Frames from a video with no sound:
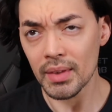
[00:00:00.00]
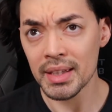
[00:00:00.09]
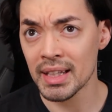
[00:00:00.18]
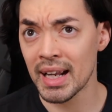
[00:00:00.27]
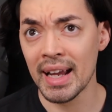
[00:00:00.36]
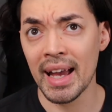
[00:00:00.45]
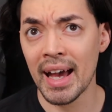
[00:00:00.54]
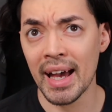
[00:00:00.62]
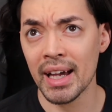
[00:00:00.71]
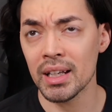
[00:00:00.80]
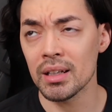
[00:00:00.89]
that I
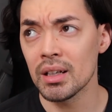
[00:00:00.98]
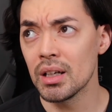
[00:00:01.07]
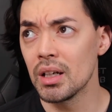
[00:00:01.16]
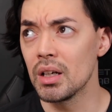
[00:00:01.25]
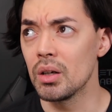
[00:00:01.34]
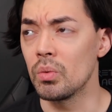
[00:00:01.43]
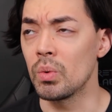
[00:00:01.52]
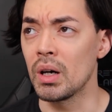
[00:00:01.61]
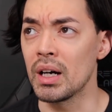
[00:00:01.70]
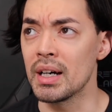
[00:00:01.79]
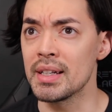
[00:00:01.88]
had
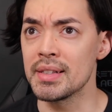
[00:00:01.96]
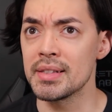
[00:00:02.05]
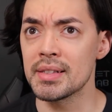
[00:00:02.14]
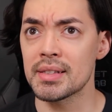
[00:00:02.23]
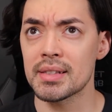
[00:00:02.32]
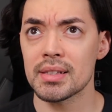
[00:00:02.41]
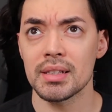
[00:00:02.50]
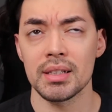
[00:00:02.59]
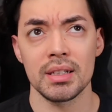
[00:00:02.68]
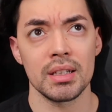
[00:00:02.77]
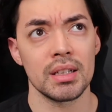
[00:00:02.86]
was
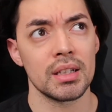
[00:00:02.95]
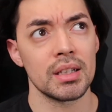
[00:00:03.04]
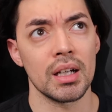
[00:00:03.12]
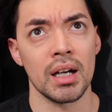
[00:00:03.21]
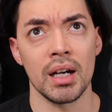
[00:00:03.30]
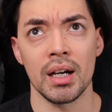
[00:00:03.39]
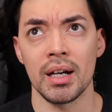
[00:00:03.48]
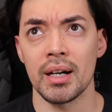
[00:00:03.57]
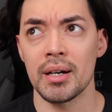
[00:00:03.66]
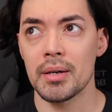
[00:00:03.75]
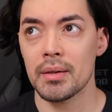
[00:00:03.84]

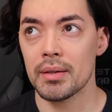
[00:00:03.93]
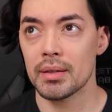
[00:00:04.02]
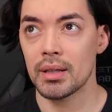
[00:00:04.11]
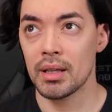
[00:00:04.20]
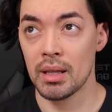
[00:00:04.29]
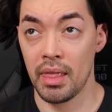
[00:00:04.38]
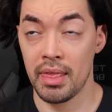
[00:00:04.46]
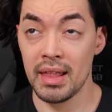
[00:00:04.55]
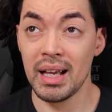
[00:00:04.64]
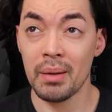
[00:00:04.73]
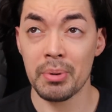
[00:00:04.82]
the
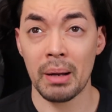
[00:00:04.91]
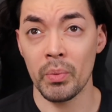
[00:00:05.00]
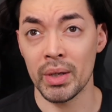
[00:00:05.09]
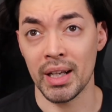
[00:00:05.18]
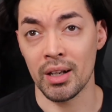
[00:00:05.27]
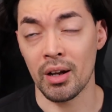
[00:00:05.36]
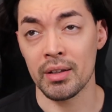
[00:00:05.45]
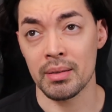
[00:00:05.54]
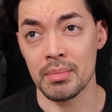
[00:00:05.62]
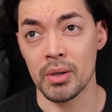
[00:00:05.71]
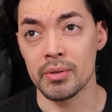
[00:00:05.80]
thing I probably went in on the
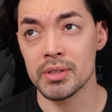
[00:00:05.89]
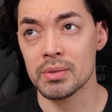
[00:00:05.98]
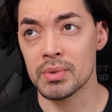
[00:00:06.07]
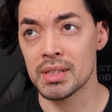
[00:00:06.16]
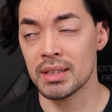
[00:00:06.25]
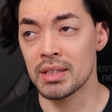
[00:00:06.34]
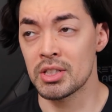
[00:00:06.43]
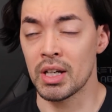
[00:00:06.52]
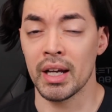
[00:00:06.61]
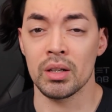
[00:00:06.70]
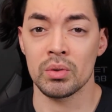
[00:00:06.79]
most was like the
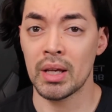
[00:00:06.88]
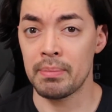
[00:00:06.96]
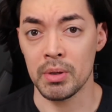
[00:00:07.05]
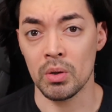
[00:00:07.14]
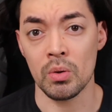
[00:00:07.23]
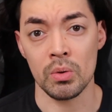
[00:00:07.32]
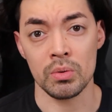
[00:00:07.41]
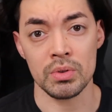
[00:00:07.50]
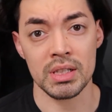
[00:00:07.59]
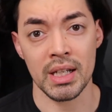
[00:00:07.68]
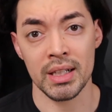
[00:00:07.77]
giant gaping
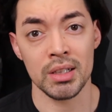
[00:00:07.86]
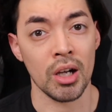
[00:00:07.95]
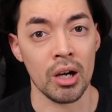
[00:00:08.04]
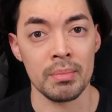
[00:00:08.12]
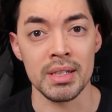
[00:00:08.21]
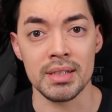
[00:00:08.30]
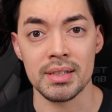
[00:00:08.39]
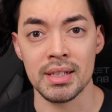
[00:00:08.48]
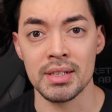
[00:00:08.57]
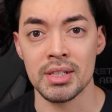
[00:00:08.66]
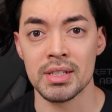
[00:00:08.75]
holes in garments
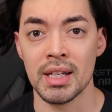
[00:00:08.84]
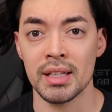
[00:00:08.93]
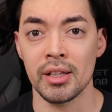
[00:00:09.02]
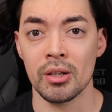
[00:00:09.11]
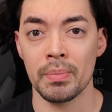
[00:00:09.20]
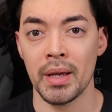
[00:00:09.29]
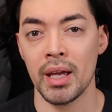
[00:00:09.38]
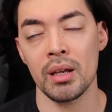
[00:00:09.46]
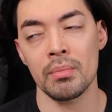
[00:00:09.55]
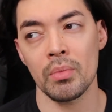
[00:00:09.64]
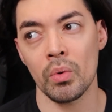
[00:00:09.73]
and just saying that you're
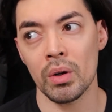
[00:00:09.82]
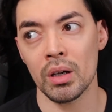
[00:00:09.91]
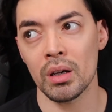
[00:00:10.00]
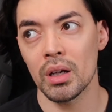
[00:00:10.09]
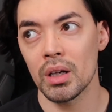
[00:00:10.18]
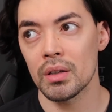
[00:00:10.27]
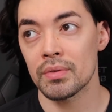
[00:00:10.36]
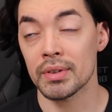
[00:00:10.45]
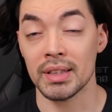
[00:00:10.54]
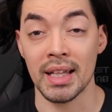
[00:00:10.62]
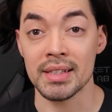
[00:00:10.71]
paying more for
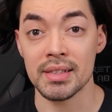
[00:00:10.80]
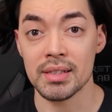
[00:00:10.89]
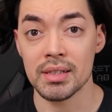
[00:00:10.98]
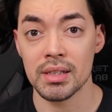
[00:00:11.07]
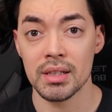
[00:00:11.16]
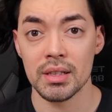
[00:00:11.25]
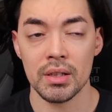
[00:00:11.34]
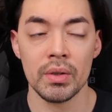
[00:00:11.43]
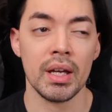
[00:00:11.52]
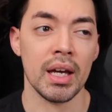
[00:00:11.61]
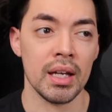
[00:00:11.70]
less.
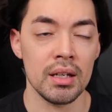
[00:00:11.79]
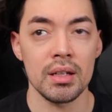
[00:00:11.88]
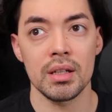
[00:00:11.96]
Okay,